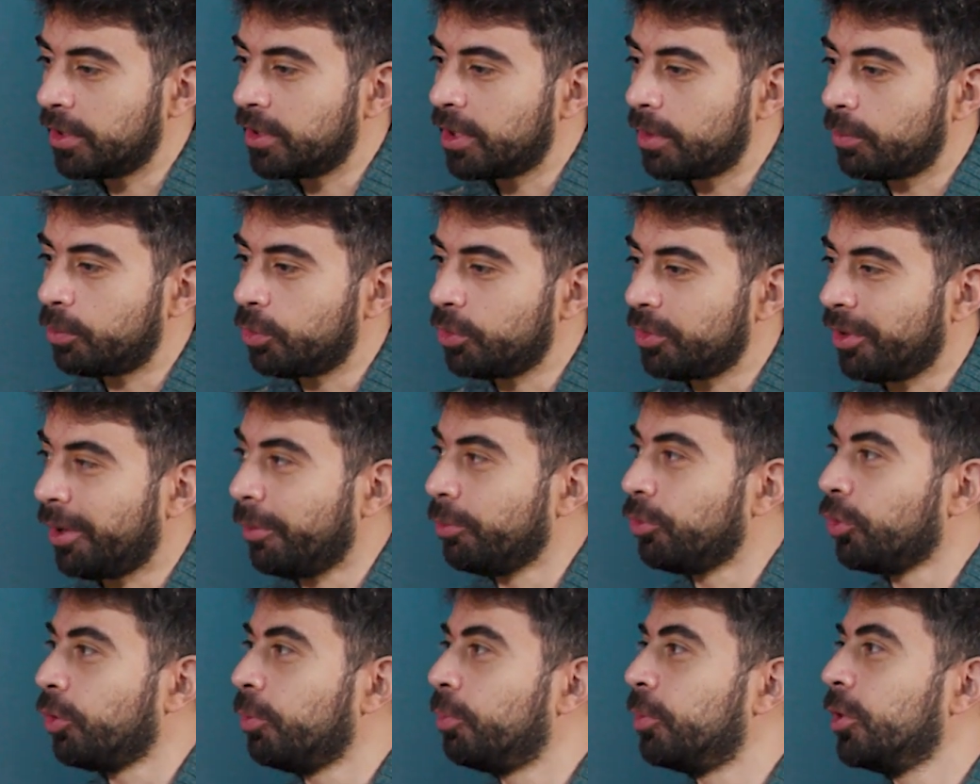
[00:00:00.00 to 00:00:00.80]
end up
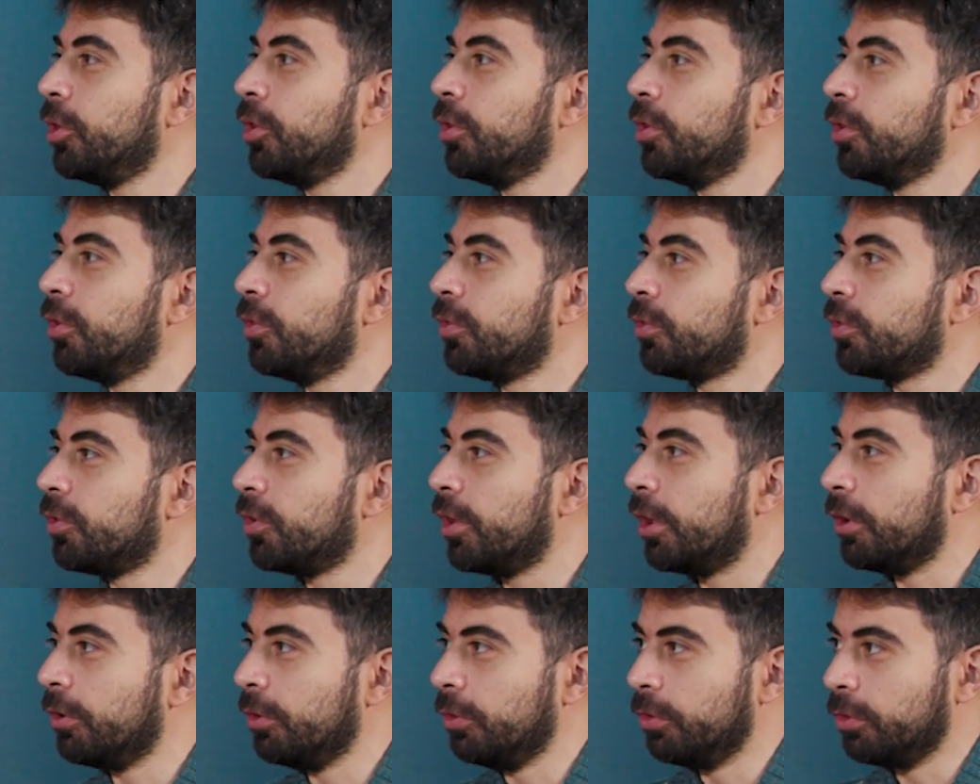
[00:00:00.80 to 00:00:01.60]
without opinion, so
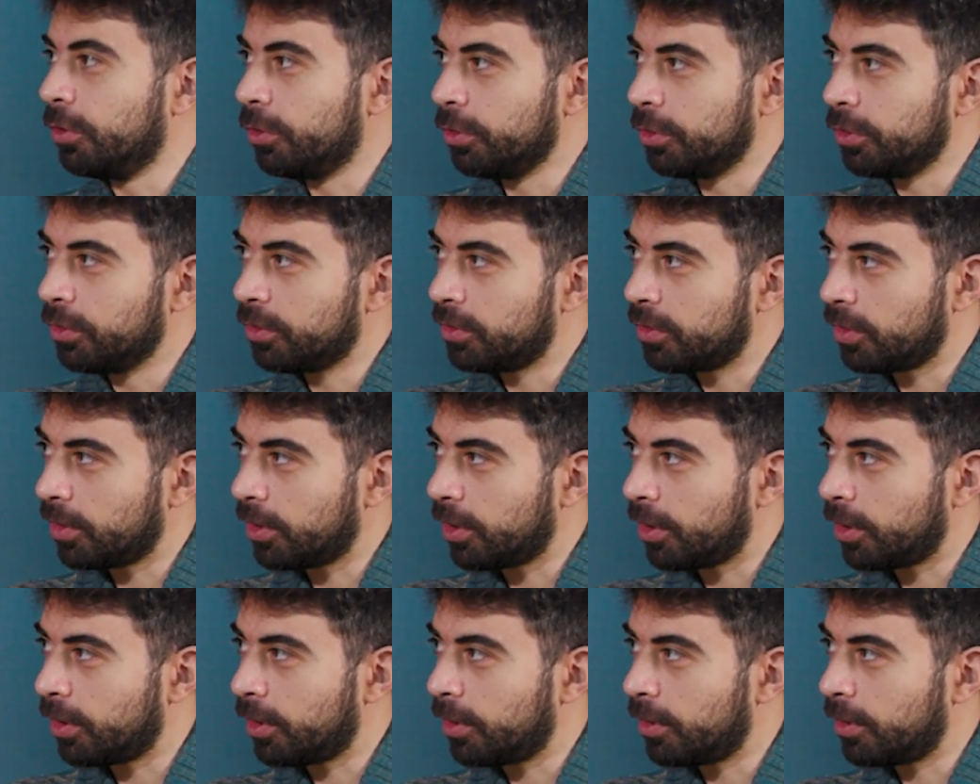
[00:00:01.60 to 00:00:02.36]
that you don't,